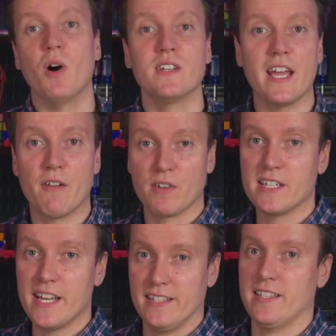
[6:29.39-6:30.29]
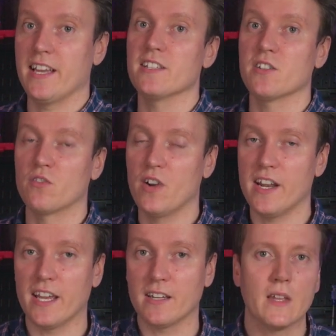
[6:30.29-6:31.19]
onto every test case you're
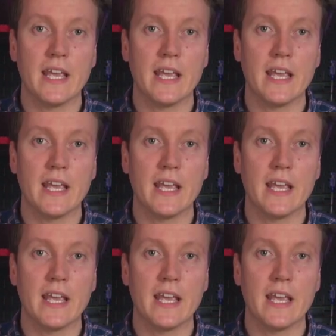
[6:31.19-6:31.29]
running.